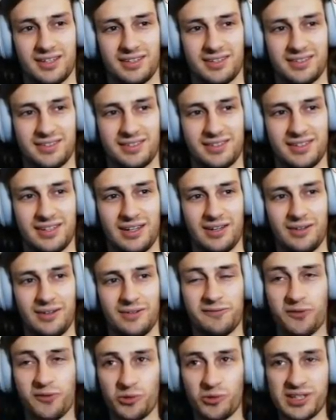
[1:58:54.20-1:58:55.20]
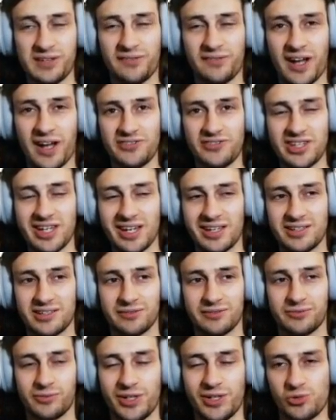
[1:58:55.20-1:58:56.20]
45 seconds
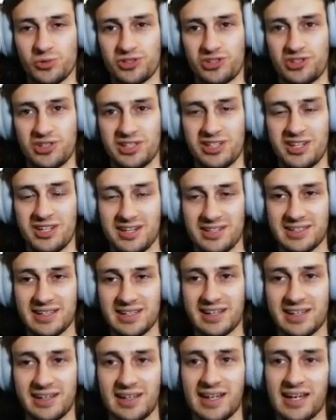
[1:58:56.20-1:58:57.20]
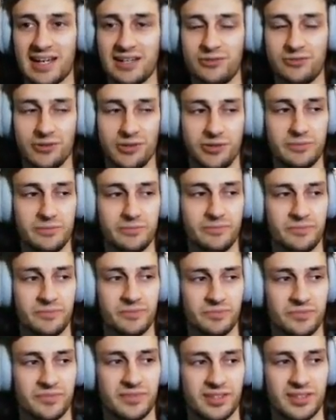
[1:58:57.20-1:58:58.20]
of which was just in the second cannon room.
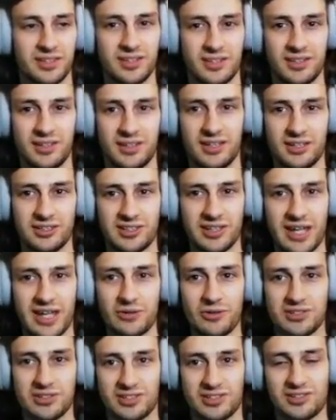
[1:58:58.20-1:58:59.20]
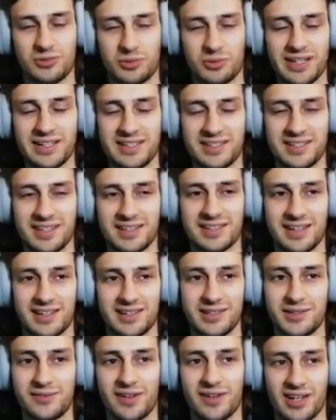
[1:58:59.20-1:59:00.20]
So that was 26
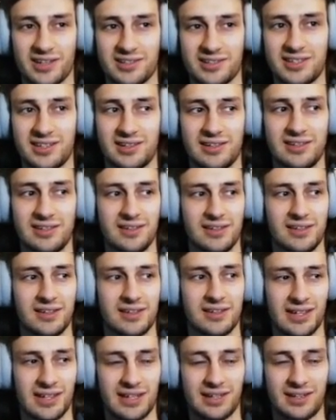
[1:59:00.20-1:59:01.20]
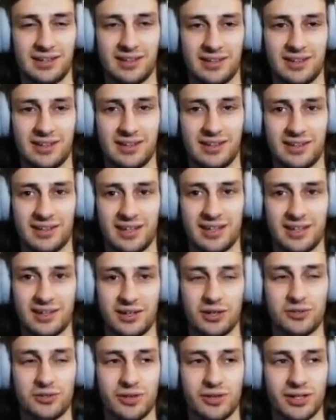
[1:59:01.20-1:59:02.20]
seconds faster than like a
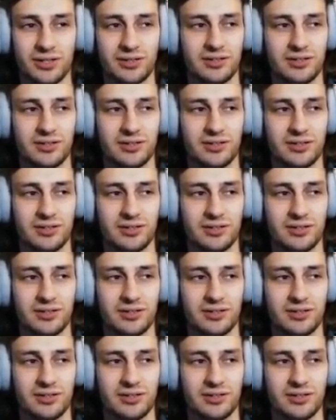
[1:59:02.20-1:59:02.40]
good run.